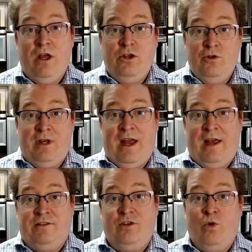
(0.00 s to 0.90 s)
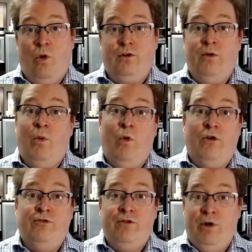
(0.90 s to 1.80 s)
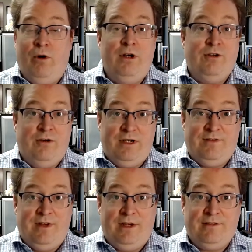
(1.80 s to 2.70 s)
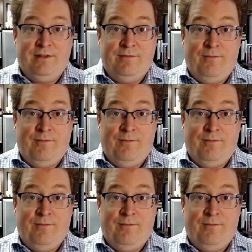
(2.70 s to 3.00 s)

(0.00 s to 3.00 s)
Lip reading: you can ask the court to award you your attorney's fees.